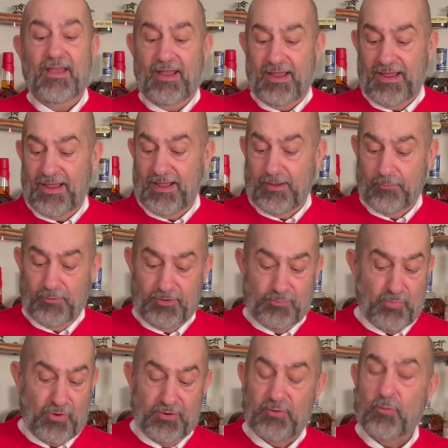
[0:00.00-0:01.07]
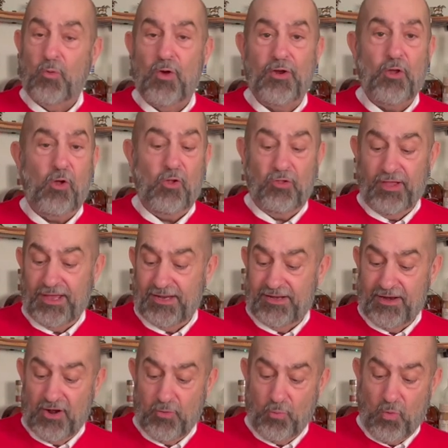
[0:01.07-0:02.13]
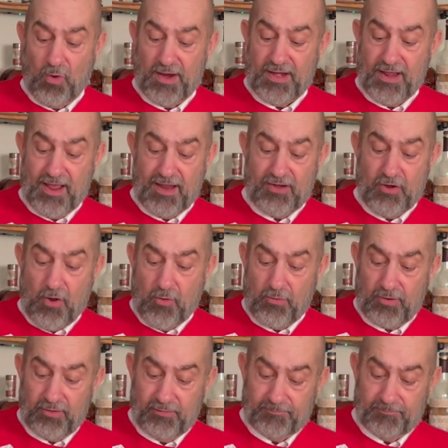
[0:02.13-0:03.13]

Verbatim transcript: And we're putting one whole egg in there, white and yolk.